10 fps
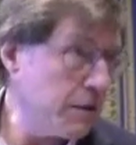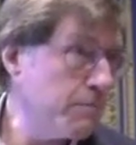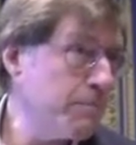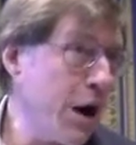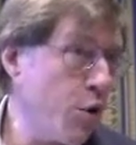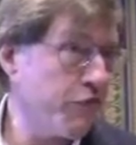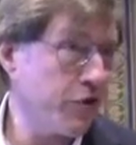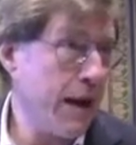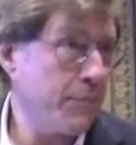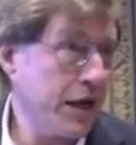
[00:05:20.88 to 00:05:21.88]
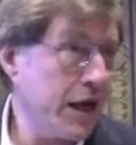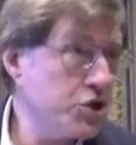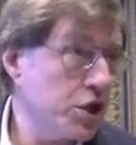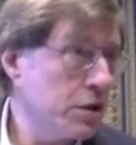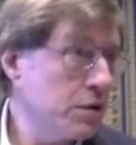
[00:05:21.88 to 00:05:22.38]
powerful
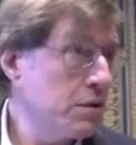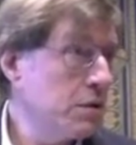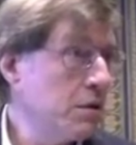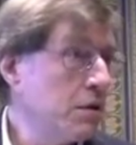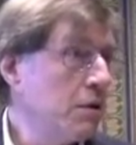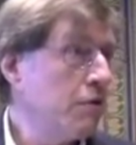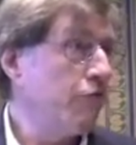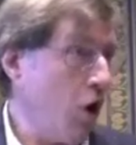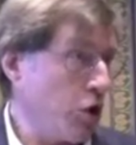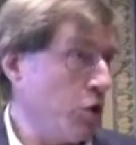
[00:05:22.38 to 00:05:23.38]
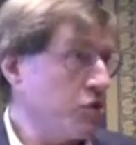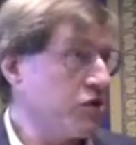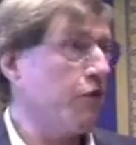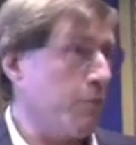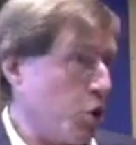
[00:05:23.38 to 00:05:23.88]
application follows
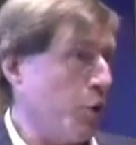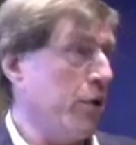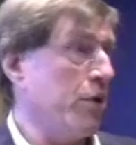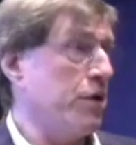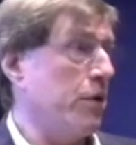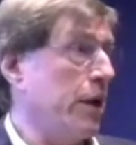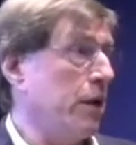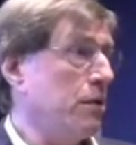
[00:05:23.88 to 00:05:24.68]
from coherent theory.